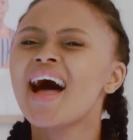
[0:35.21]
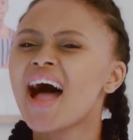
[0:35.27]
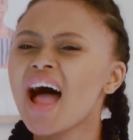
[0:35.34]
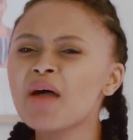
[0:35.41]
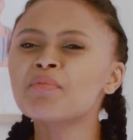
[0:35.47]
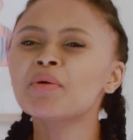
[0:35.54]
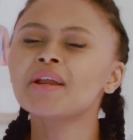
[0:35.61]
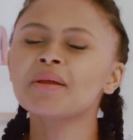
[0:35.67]
I
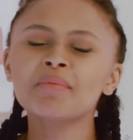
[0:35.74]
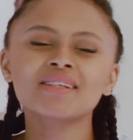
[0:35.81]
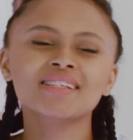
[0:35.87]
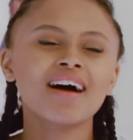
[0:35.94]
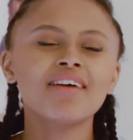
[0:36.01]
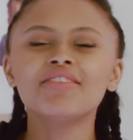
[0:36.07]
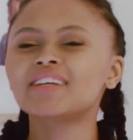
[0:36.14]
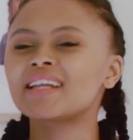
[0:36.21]
pretty much
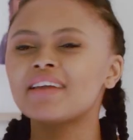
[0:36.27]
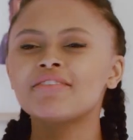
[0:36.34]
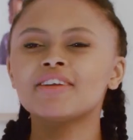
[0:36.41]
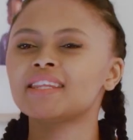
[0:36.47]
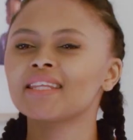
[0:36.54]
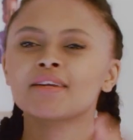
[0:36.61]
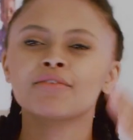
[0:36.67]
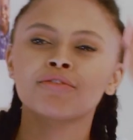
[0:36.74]
covered
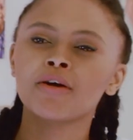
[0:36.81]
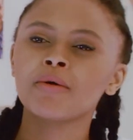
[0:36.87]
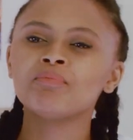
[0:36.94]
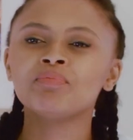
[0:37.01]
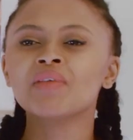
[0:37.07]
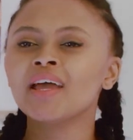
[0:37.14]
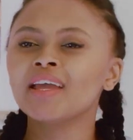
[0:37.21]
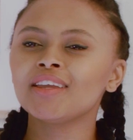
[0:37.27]
everything from,
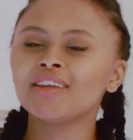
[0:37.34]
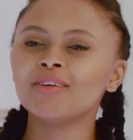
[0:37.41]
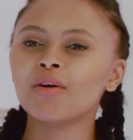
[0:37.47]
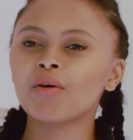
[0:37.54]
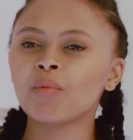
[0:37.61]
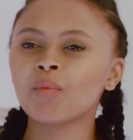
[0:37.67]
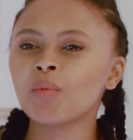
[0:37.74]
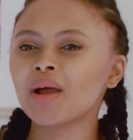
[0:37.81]

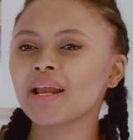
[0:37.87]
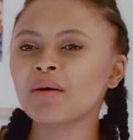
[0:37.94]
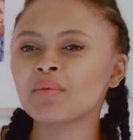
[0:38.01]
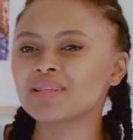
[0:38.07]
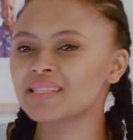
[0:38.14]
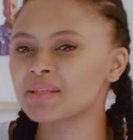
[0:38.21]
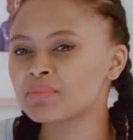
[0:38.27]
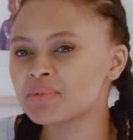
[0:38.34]
when I was
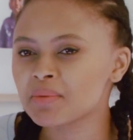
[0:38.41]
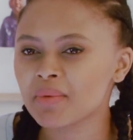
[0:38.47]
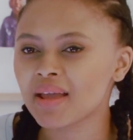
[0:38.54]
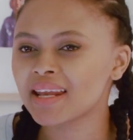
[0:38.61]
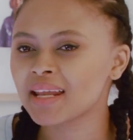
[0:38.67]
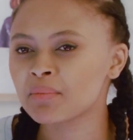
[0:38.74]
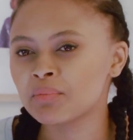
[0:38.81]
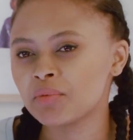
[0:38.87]

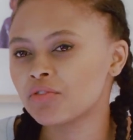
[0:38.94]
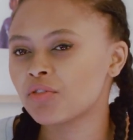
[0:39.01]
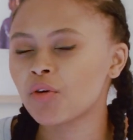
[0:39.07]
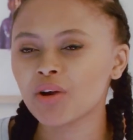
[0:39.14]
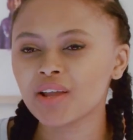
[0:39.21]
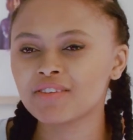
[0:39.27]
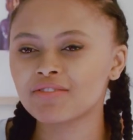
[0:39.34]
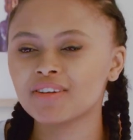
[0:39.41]
symptomatic, before
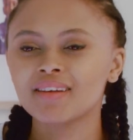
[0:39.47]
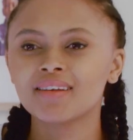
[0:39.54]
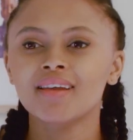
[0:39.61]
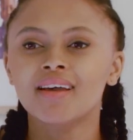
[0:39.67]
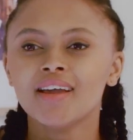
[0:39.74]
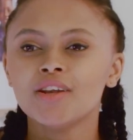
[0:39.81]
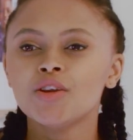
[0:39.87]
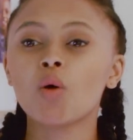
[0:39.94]
even
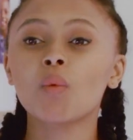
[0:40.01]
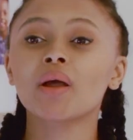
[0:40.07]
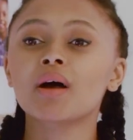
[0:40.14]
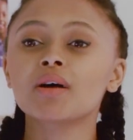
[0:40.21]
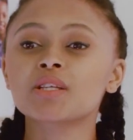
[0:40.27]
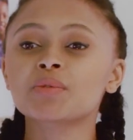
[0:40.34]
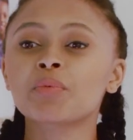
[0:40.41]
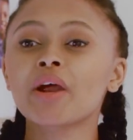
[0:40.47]
knowing I
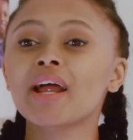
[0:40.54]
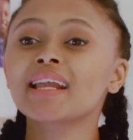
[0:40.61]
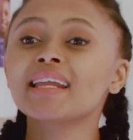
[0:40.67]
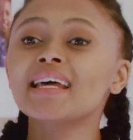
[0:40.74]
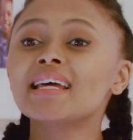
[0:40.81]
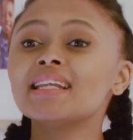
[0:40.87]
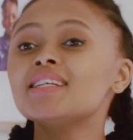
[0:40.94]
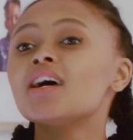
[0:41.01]
was
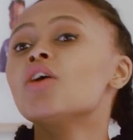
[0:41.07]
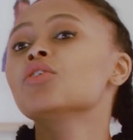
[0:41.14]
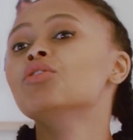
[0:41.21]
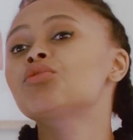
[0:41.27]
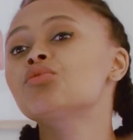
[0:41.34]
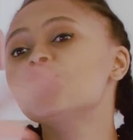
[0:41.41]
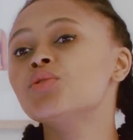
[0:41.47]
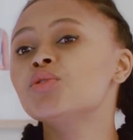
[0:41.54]
pregnant,
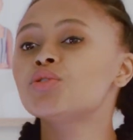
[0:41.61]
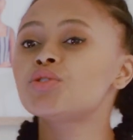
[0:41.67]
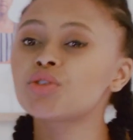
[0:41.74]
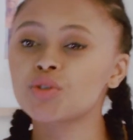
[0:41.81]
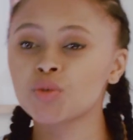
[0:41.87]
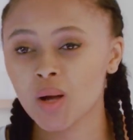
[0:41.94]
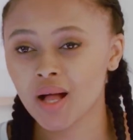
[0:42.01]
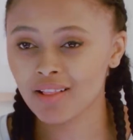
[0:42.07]
through to
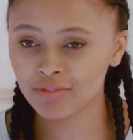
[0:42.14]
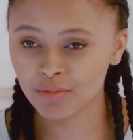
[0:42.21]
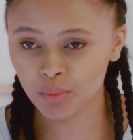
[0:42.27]
12